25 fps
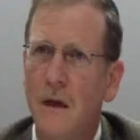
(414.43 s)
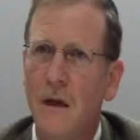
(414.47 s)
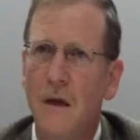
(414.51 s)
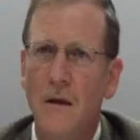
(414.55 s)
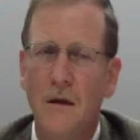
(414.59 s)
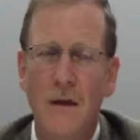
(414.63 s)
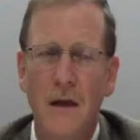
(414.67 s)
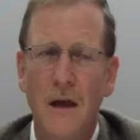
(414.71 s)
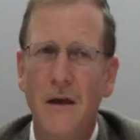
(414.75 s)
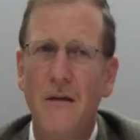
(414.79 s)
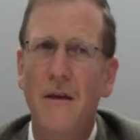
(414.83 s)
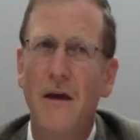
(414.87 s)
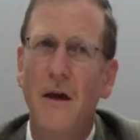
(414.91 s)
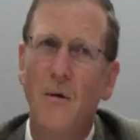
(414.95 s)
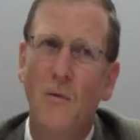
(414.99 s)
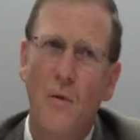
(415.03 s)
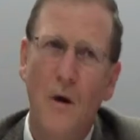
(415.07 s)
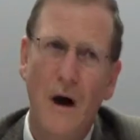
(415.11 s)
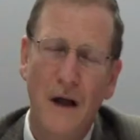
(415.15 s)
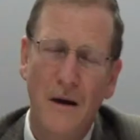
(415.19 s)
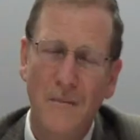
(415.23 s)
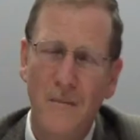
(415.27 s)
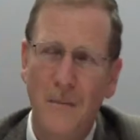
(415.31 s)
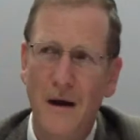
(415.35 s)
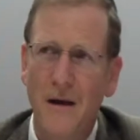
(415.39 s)
they, just... they
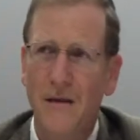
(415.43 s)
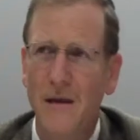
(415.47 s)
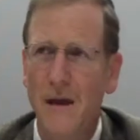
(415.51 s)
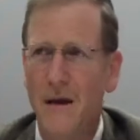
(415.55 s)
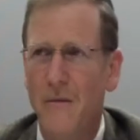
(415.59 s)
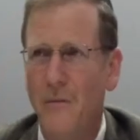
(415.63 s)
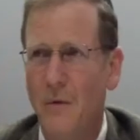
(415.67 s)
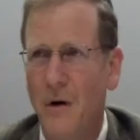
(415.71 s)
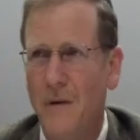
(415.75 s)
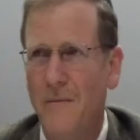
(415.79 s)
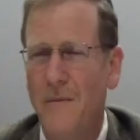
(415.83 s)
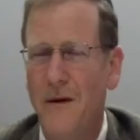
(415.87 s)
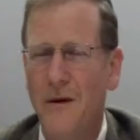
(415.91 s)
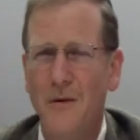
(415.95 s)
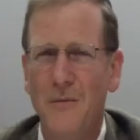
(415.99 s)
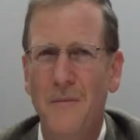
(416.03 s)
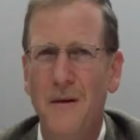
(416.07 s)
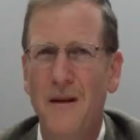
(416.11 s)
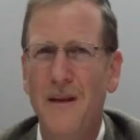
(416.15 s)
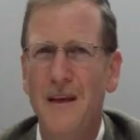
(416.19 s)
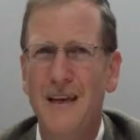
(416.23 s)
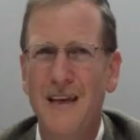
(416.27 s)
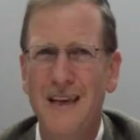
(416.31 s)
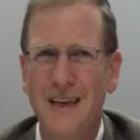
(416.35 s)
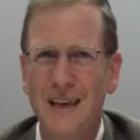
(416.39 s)
one by them, one by you.
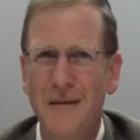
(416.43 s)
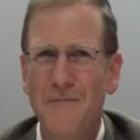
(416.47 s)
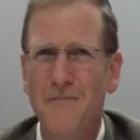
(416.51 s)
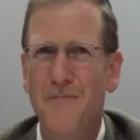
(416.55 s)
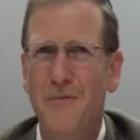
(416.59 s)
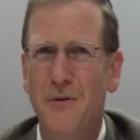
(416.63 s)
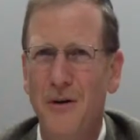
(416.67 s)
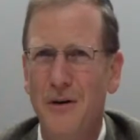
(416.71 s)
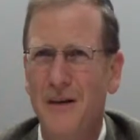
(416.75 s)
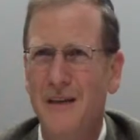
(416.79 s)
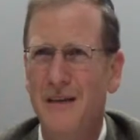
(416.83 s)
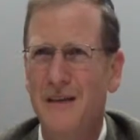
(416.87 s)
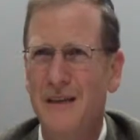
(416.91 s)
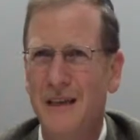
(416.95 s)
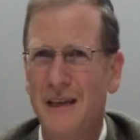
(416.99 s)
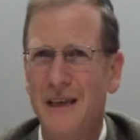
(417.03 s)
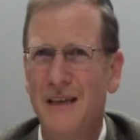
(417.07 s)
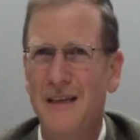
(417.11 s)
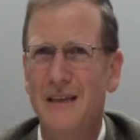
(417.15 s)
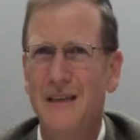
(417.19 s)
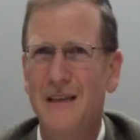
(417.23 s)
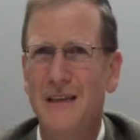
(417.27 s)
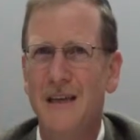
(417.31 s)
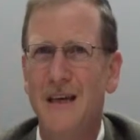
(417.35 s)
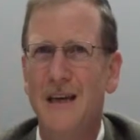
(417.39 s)
But the key point
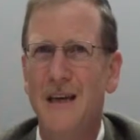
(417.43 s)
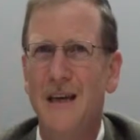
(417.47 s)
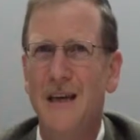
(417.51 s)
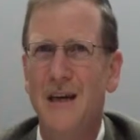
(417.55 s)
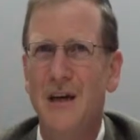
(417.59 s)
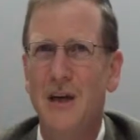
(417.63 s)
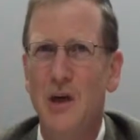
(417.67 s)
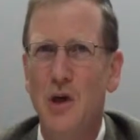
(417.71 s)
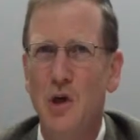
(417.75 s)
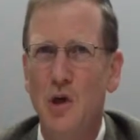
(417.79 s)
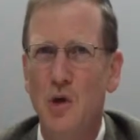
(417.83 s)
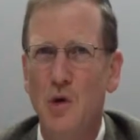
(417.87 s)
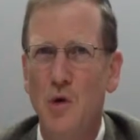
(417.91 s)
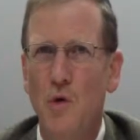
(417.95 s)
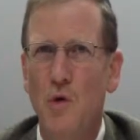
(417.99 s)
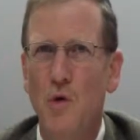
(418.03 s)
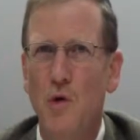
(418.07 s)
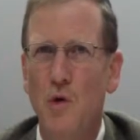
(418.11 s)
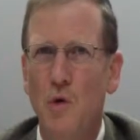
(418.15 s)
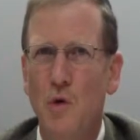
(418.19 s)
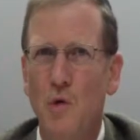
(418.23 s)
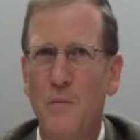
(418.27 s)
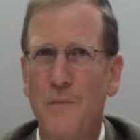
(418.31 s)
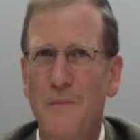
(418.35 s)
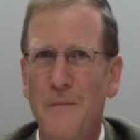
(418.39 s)
is you,
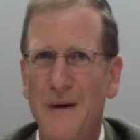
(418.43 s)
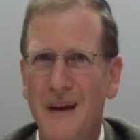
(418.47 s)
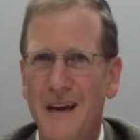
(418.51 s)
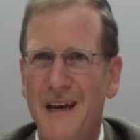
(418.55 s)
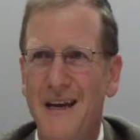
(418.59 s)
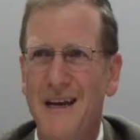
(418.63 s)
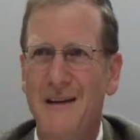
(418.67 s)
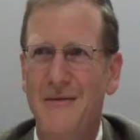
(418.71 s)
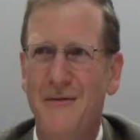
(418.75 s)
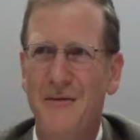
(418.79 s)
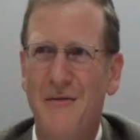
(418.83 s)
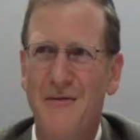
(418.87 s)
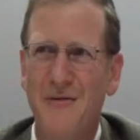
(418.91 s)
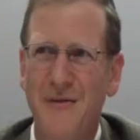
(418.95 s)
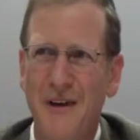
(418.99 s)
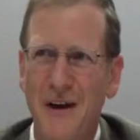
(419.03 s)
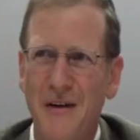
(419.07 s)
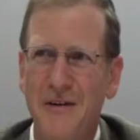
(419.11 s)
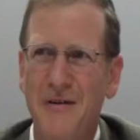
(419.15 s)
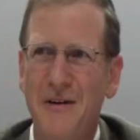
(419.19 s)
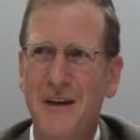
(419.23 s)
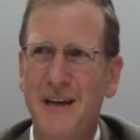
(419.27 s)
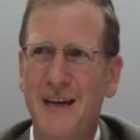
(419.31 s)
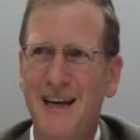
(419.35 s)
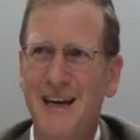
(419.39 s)
you make a
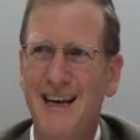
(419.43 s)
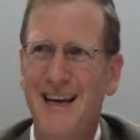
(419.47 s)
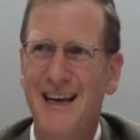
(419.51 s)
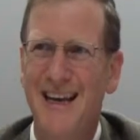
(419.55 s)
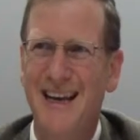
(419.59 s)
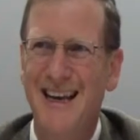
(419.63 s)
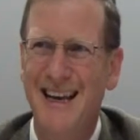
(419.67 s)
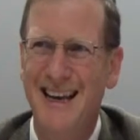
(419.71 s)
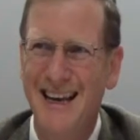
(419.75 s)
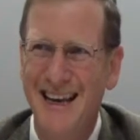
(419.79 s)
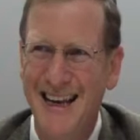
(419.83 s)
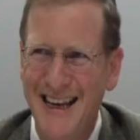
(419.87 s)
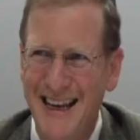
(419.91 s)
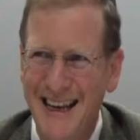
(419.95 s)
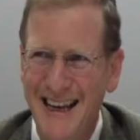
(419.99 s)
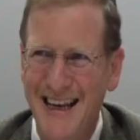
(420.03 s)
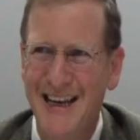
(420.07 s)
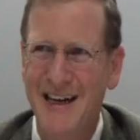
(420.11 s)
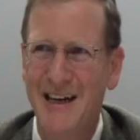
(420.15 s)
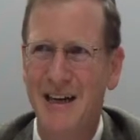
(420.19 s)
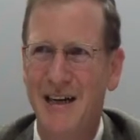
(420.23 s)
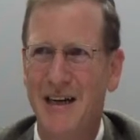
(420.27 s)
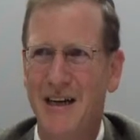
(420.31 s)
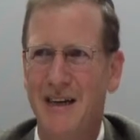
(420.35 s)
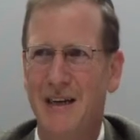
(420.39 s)
very
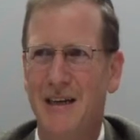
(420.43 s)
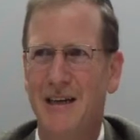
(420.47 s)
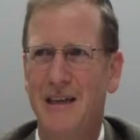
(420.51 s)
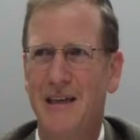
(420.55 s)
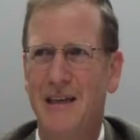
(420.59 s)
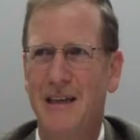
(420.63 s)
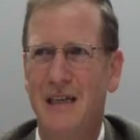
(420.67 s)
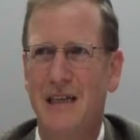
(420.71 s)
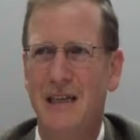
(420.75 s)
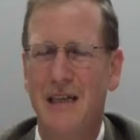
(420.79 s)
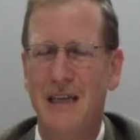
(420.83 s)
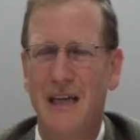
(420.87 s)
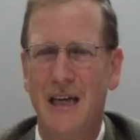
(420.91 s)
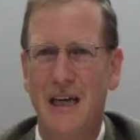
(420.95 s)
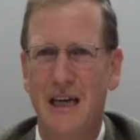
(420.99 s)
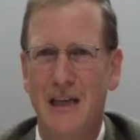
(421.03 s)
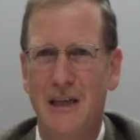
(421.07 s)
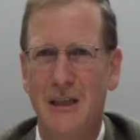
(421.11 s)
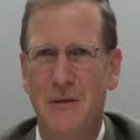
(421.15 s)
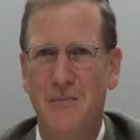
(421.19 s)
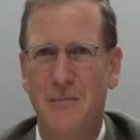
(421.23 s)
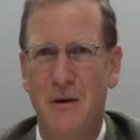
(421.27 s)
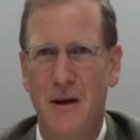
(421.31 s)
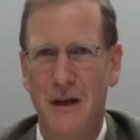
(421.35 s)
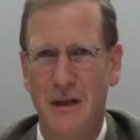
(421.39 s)
clear
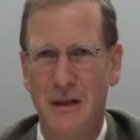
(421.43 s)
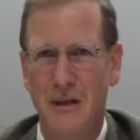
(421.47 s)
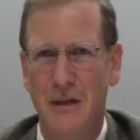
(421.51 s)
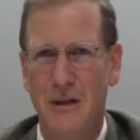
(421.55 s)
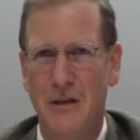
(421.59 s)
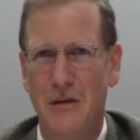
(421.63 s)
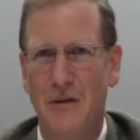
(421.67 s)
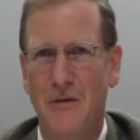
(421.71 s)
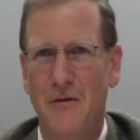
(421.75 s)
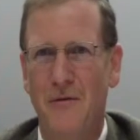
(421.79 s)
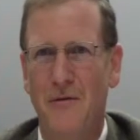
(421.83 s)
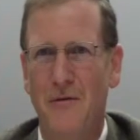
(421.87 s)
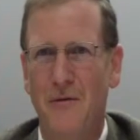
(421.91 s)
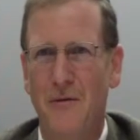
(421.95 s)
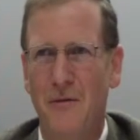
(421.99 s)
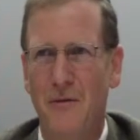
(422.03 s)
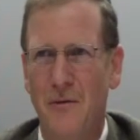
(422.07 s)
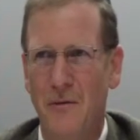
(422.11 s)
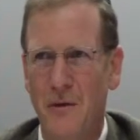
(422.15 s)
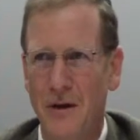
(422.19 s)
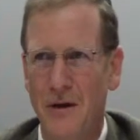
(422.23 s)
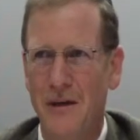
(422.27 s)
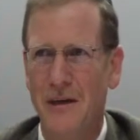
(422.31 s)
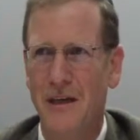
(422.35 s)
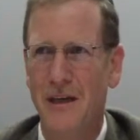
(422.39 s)
expression of
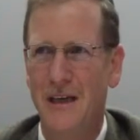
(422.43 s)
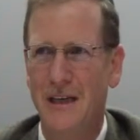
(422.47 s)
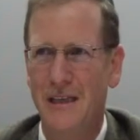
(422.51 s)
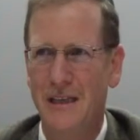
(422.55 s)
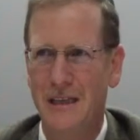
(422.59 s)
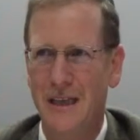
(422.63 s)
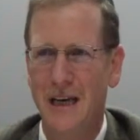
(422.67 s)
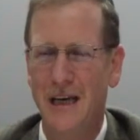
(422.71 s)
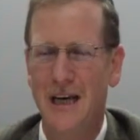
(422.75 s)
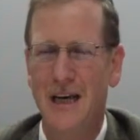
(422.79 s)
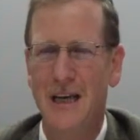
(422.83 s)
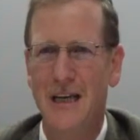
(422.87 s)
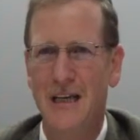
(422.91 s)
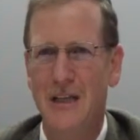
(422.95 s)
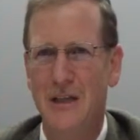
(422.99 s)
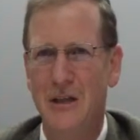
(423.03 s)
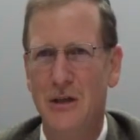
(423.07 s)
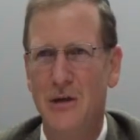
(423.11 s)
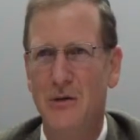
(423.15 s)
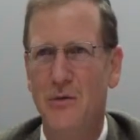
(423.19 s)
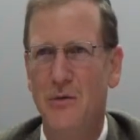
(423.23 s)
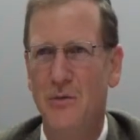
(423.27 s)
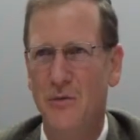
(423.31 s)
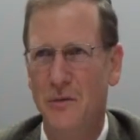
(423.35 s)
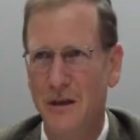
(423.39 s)
what exactly
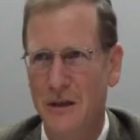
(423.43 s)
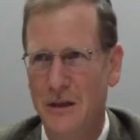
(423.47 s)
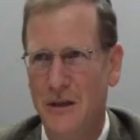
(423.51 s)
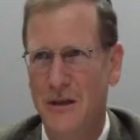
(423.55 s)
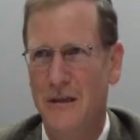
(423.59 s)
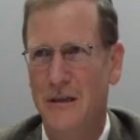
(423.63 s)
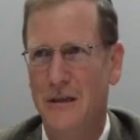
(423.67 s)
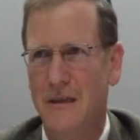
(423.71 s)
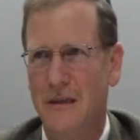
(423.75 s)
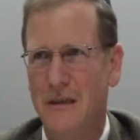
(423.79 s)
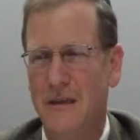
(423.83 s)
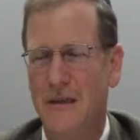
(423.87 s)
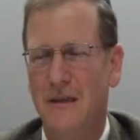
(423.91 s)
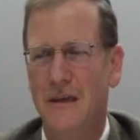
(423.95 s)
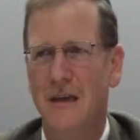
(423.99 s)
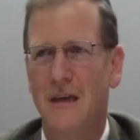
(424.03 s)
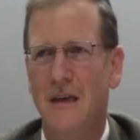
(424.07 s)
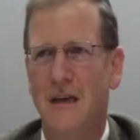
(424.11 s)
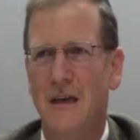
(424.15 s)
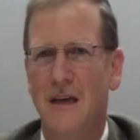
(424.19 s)
it's your wishes.